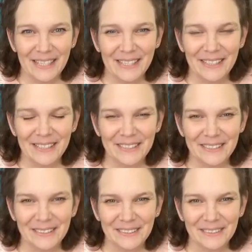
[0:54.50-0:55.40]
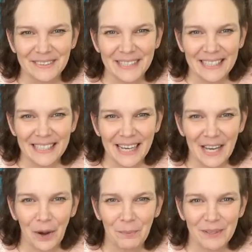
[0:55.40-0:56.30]
Oh, I
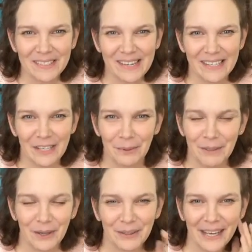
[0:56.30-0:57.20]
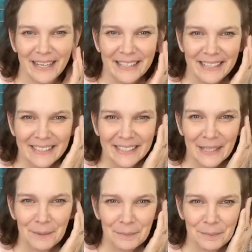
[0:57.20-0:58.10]
hope you can hear me okay.
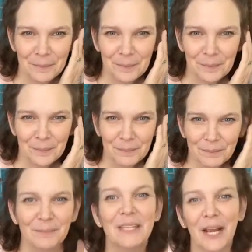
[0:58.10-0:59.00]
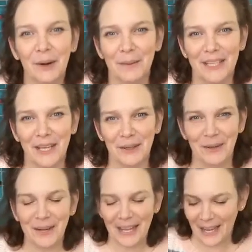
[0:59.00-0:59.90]
There we go.
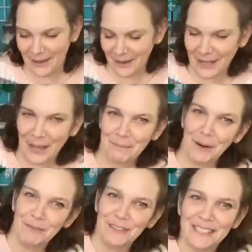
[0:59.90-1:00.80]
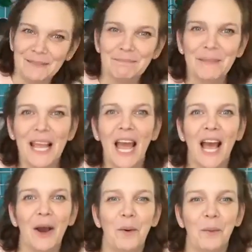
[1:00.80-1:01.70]
Okay. Okay. Perfect.
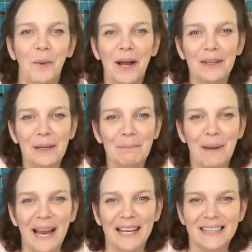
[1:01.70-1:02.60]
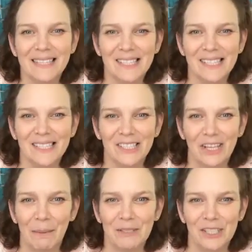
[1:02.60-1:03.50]
Welcome back. This is the
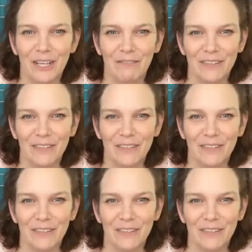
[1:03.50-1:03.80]
Shabby Chic